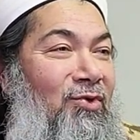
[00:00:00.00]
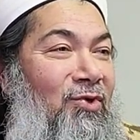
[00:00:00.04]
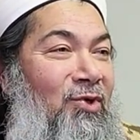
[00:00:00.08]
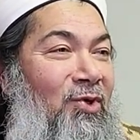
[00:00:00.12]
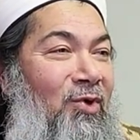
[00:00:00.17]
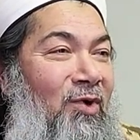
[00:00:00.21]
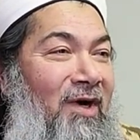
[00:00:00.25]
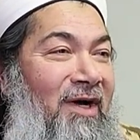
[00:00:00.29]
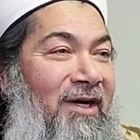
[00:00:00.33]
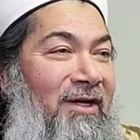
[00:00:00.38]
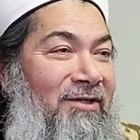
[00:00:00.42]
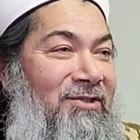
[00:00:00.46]

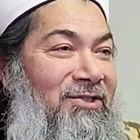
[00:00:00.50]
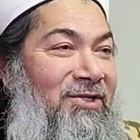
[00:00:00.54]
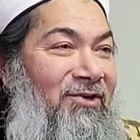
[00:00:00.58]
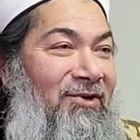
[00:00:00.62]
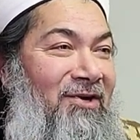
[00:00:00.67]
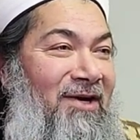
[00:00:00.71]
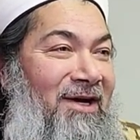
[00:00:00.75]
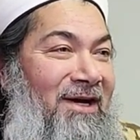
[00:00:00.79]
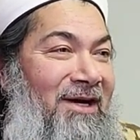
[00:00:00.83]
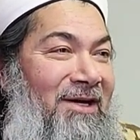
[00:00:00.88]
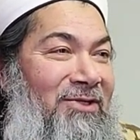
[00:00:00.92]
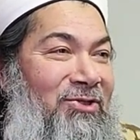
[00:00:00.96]
no
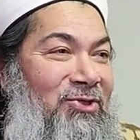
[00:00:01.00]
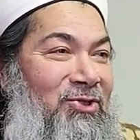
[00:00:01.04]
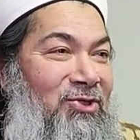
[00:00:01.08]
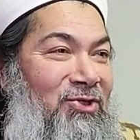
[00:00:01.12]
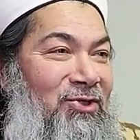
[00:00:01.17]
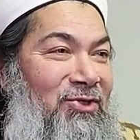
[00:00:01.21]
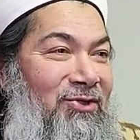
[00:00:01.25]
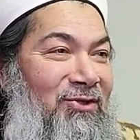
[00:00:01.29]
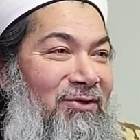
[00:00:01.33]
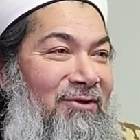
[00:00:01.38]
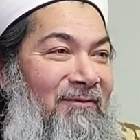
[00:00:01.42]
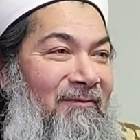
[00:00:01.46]

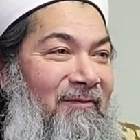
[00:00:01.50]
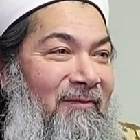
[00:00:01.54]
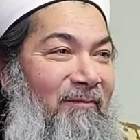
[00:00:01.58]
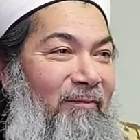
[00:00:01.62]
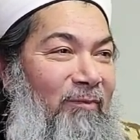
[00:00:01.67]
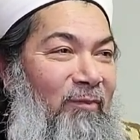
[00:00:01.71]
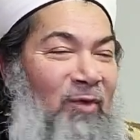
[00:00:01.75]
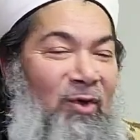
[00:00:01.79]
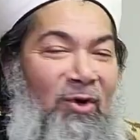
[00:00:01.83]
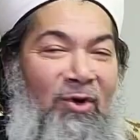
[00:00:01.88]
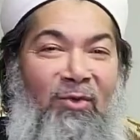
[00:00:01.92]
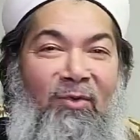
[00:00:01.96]
entourage,
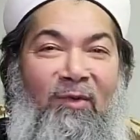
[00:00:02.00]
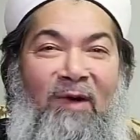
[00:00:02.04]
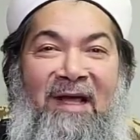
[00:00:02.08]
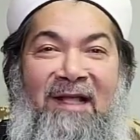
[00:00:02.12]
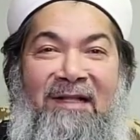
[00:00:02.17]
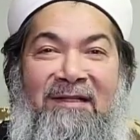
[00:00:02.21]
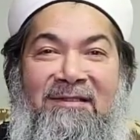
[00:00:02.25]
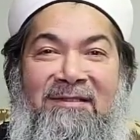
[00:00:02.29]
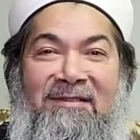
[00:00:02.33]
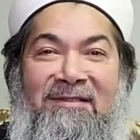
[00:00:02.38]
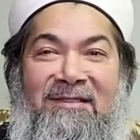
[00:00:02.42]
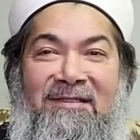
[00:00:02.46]
no
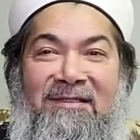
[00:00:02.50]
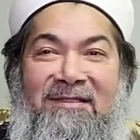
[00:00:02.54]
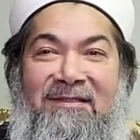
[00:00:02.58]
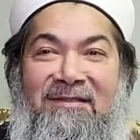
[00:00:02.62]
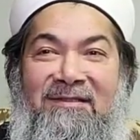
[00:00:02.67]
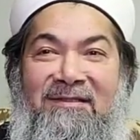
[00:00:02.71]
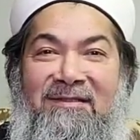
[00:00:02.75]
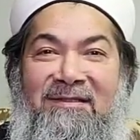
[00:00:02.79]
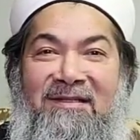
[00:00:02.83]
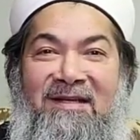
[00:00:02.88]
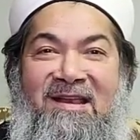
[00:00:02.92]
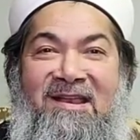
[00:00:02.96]
wealth,
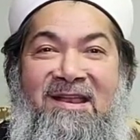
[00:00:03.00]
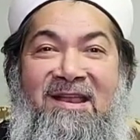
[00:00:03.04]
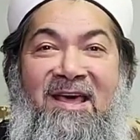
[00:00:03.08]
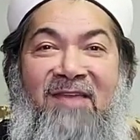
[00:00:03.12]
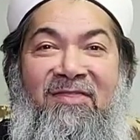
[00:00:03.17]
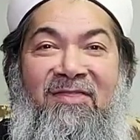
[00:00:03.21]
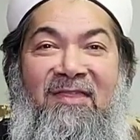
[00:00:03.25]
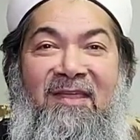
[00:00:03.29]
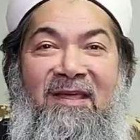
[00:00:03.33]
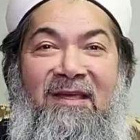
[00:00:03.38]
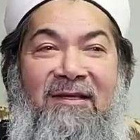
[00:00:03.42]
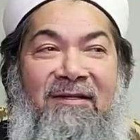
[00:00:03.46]

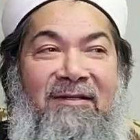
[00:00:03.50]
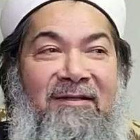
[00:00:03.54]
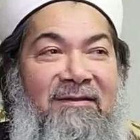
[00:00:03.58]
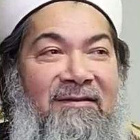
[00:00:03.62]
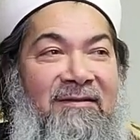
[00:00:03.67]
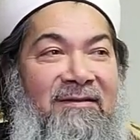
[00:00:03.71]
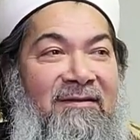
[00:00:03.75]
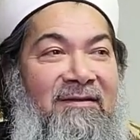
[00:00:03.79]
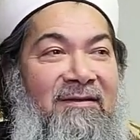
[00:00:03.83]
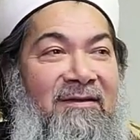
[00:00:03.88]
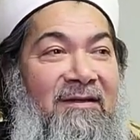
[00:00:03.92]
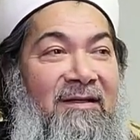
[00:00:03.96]
nothing.
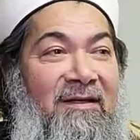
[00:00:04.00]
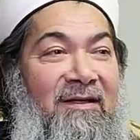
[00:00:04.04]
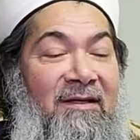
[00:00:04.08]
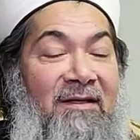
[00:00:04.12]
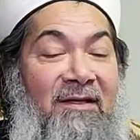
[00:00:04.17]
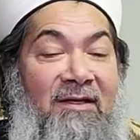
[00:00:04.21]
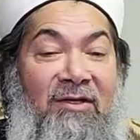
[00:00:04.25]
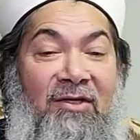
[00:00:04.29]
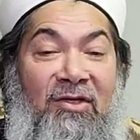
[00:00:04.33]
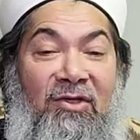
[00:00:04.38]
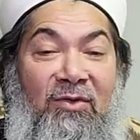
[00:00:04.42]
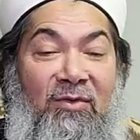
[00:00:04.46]

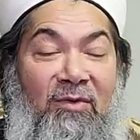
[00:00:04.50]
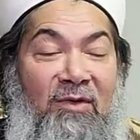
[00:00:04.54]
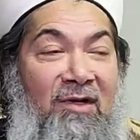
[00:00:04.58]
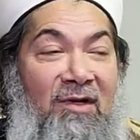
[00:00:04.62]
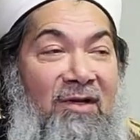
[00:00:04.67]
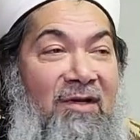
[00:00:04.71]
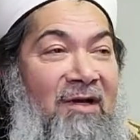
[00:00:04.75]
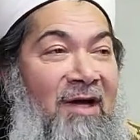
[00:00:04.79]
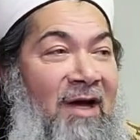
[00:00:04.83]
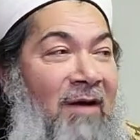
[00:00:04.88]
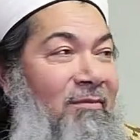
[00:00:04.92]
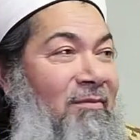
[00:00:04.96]
You will
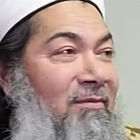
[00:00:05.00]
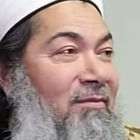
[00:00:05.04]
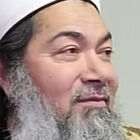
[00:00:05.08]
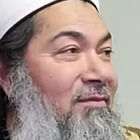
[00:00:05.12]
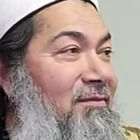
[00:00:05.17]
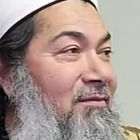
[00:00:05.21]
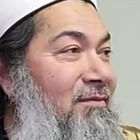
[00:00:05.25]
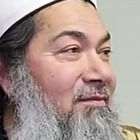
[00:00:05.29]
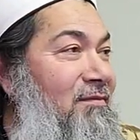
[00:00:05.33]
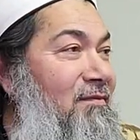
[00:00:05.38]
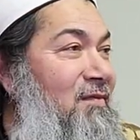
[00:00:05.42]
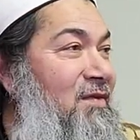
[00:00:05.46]
come
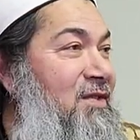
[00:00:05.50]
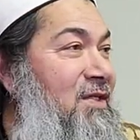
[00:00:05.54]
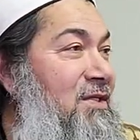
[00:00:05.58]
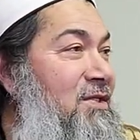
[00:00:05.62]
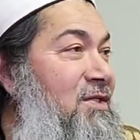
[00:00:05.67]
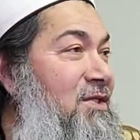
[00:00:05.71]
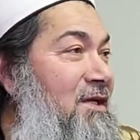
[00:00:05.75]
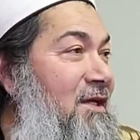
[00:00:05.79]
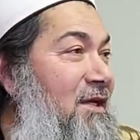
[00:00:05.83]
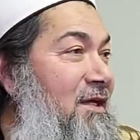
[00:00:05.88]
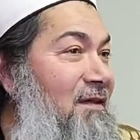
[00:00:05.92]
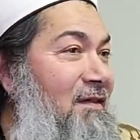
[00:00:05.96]

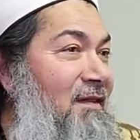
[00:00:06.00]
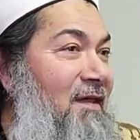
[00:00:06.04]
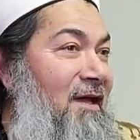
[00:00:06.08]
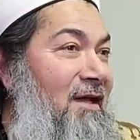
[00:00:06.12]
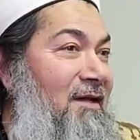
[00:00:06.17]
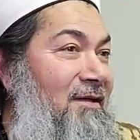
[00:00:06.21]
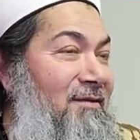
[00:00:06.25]
just like